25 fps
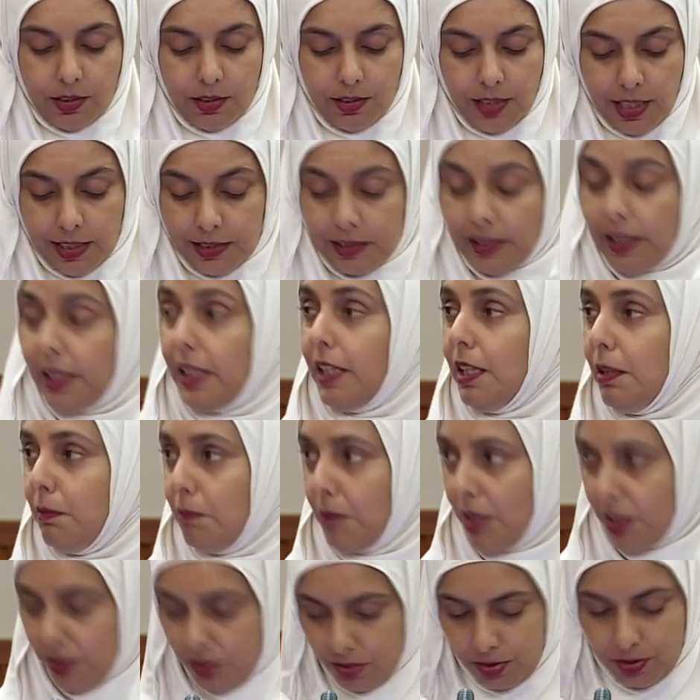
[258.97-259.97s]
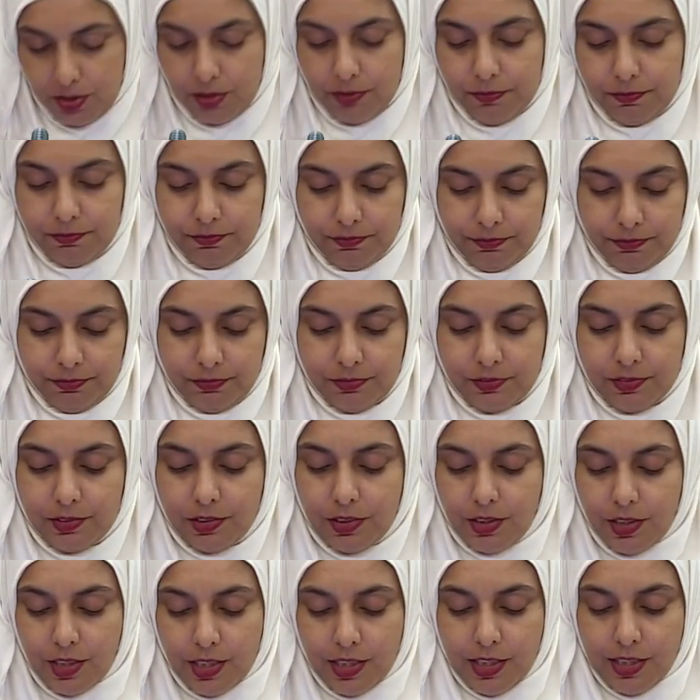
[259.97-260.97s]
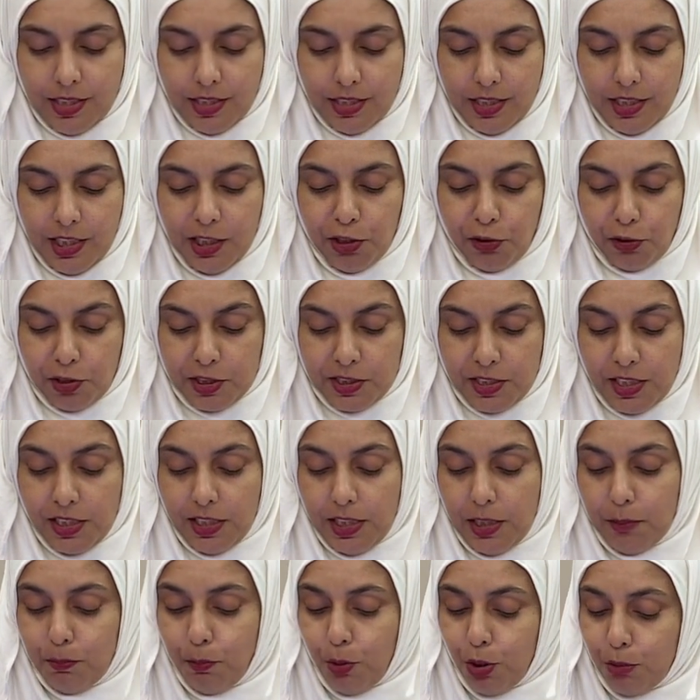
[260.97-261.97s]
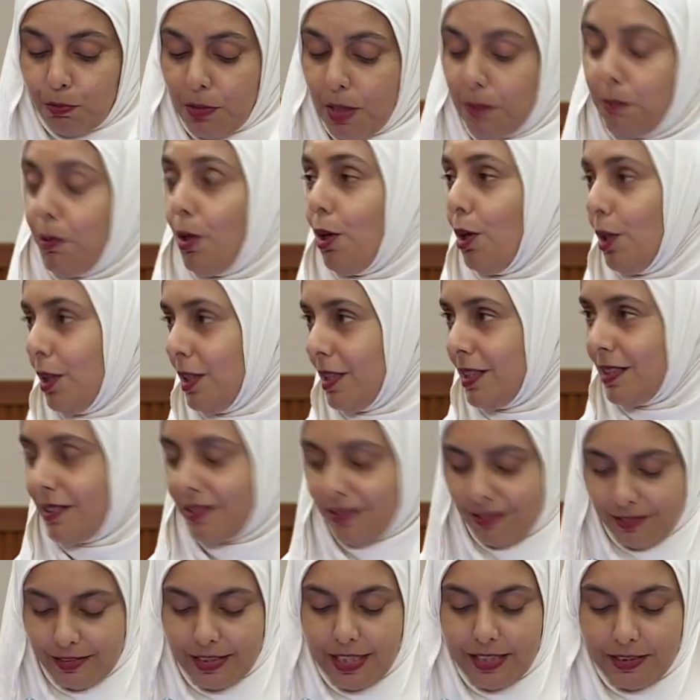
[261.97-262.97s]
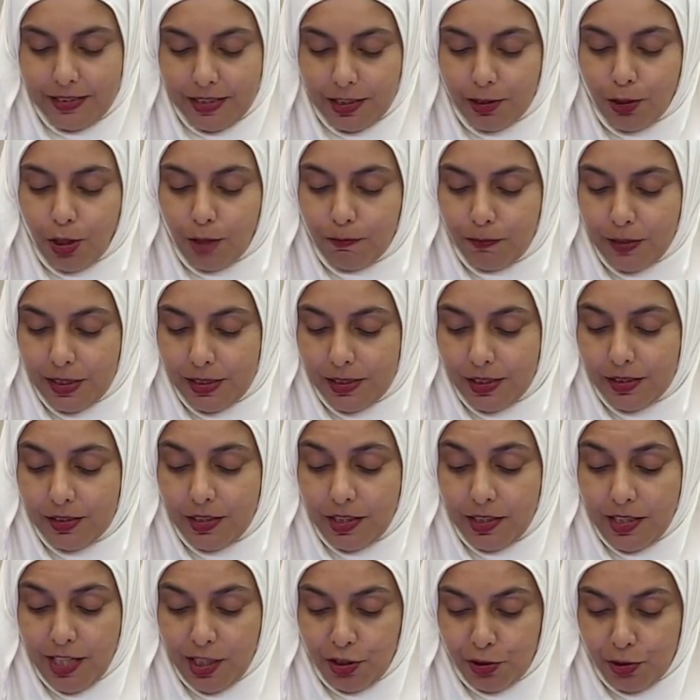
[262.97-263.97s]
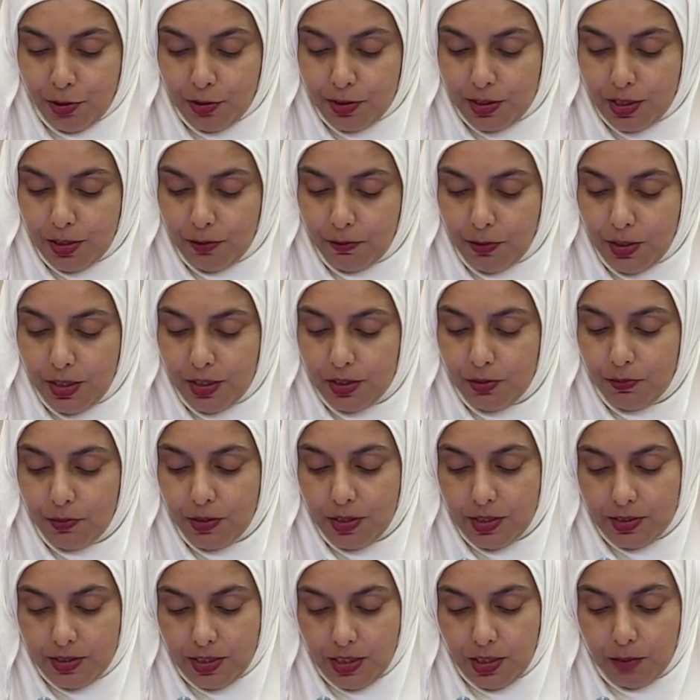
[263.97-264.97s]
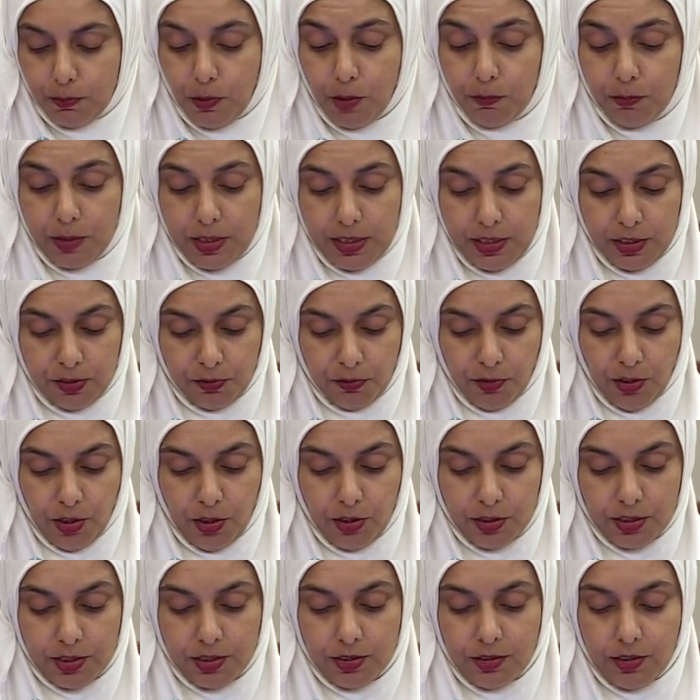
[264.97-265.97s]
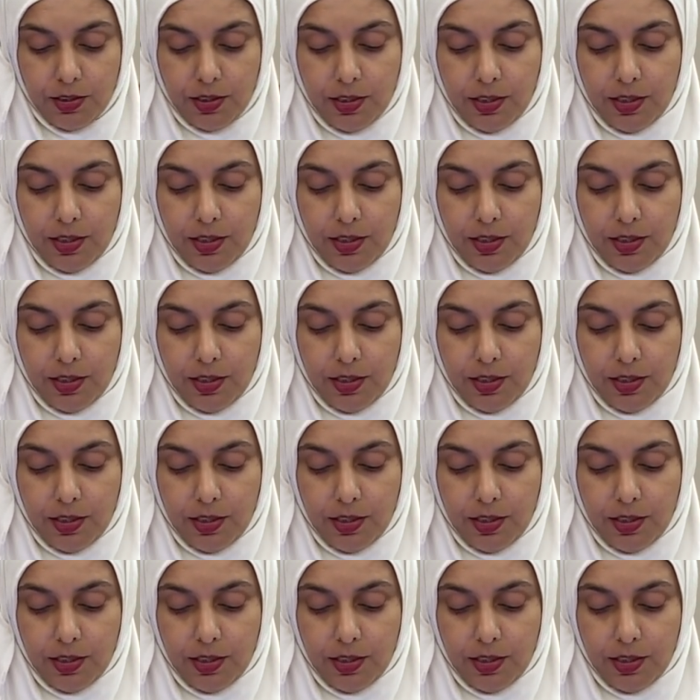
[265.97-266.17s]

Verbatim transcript: Luckily, he missed. Interestingly, both my boys later completed their national service with the Singapore Police Force,